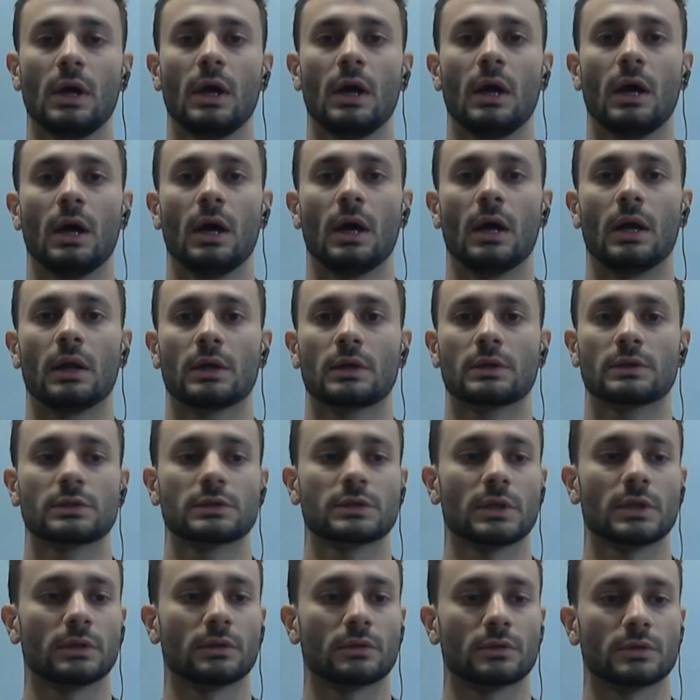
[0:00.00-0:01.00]

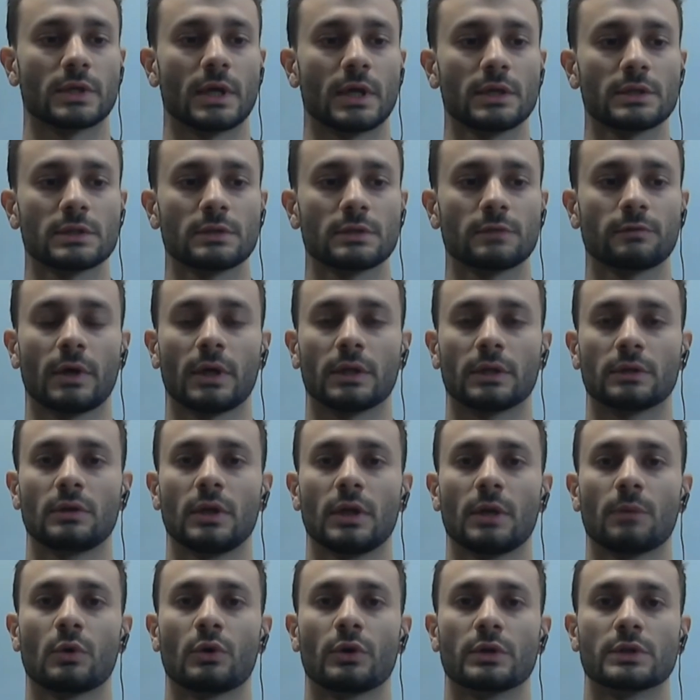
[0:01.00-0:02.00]
Alexander Zaitsev, and
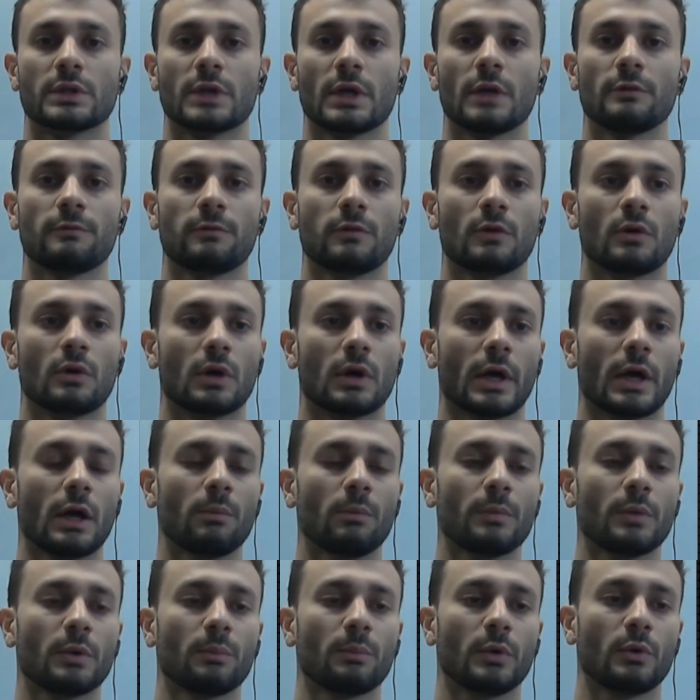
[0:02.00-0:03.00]
Gleb Gritsay for
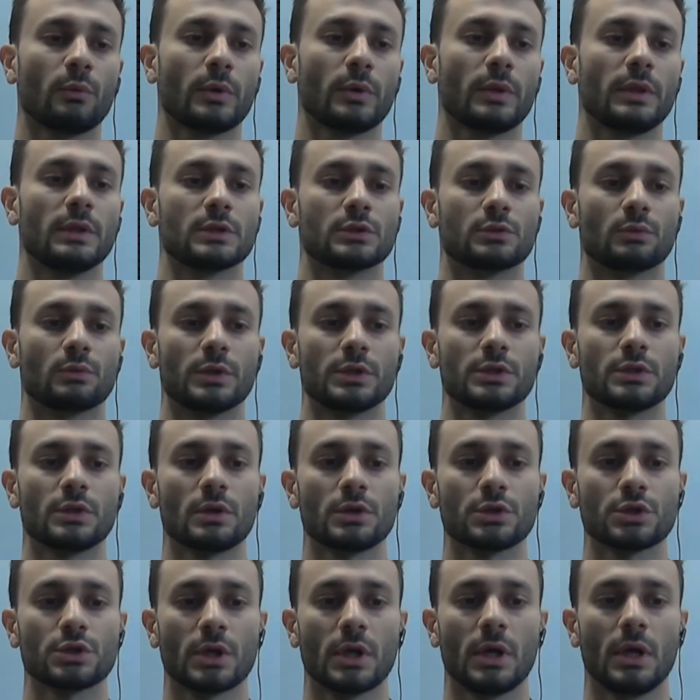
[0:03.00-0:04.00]
helping me with this
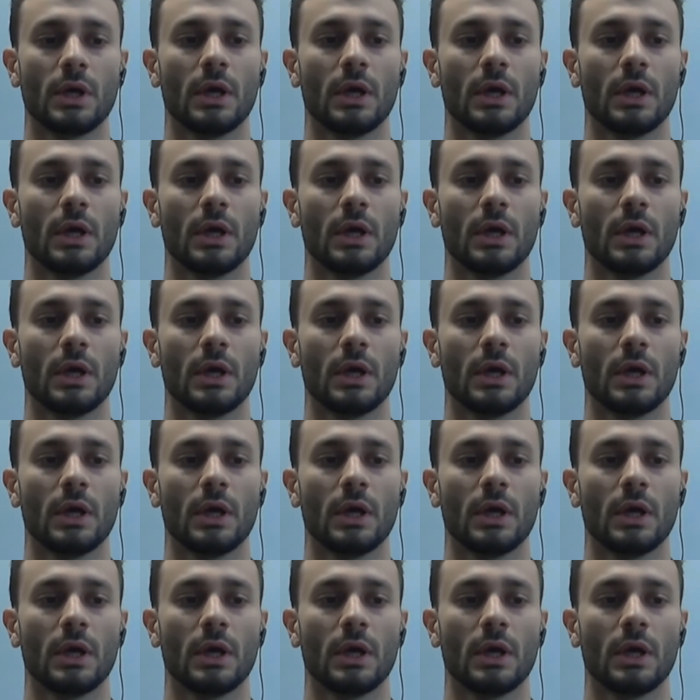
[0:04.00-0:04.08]
research.